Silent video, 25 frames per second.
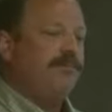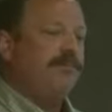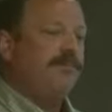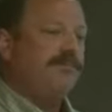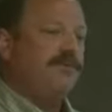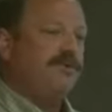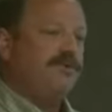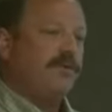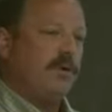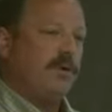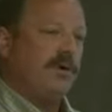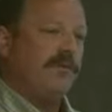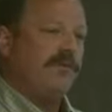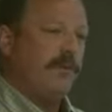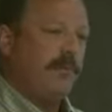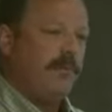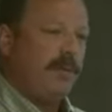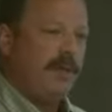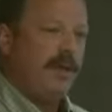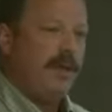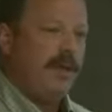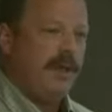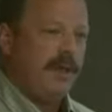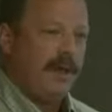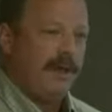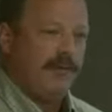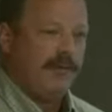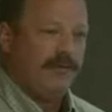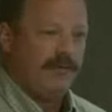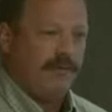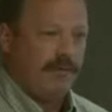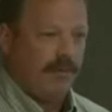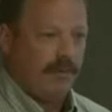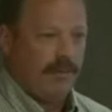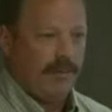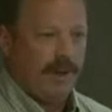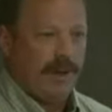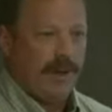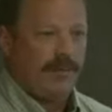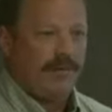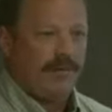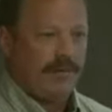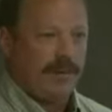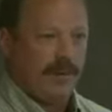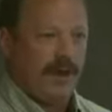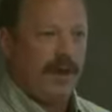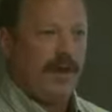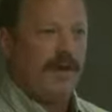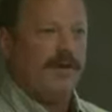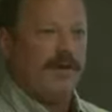sort of a PDF format
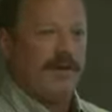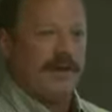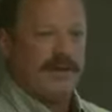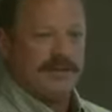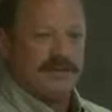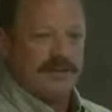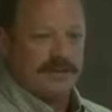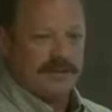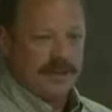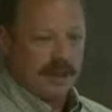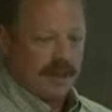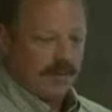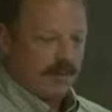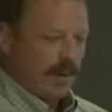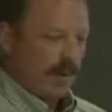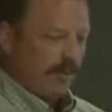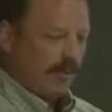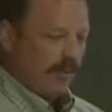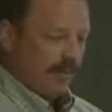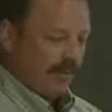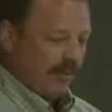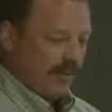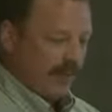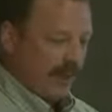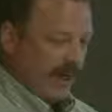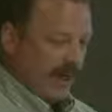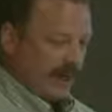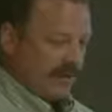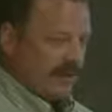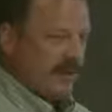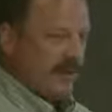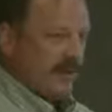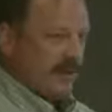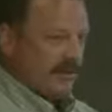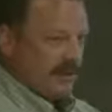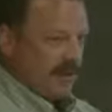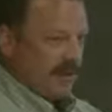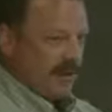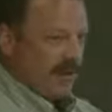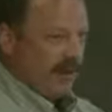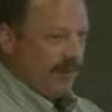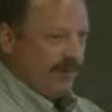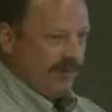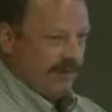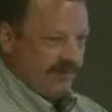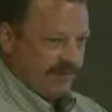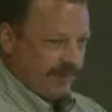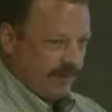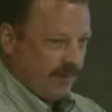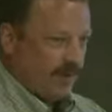that Autodesk has come up with that actually has a lot
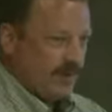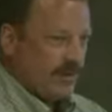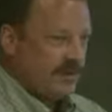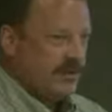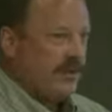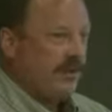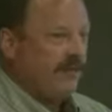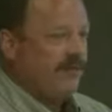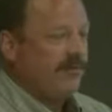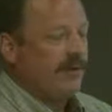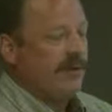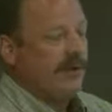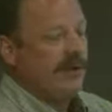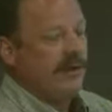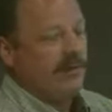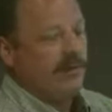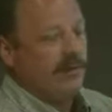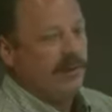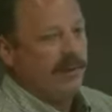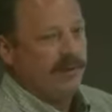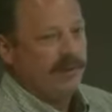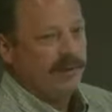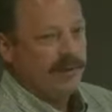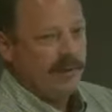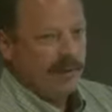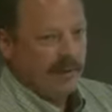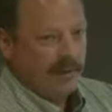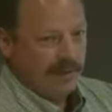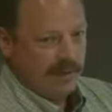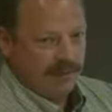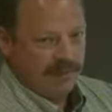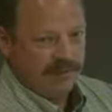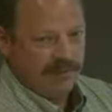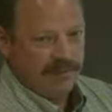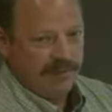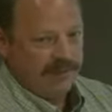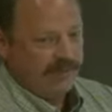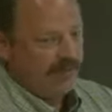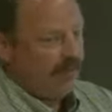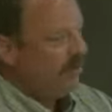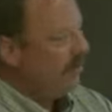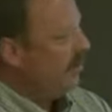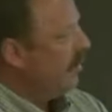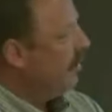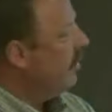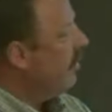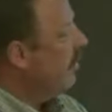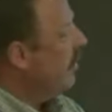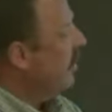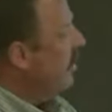of good stuff in it with a free
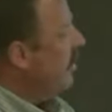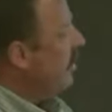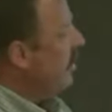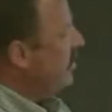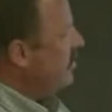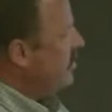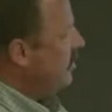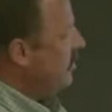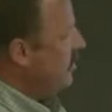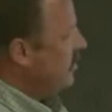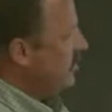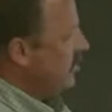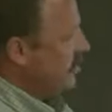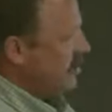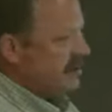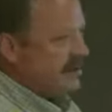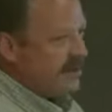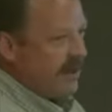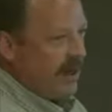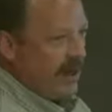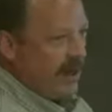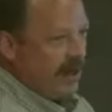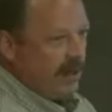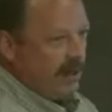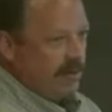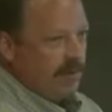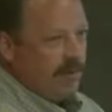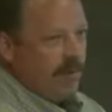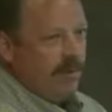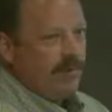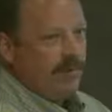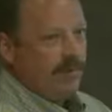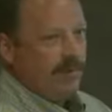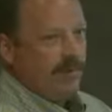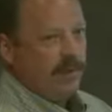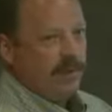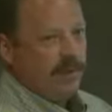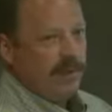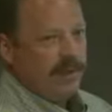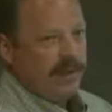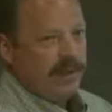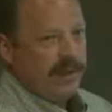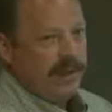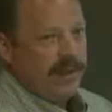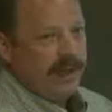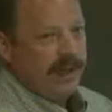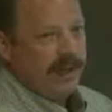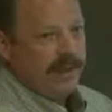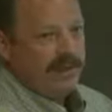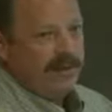viewer. So there's an entire group that wanted
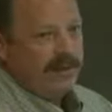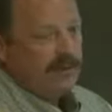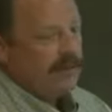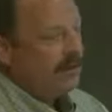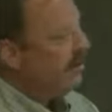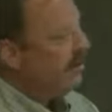that.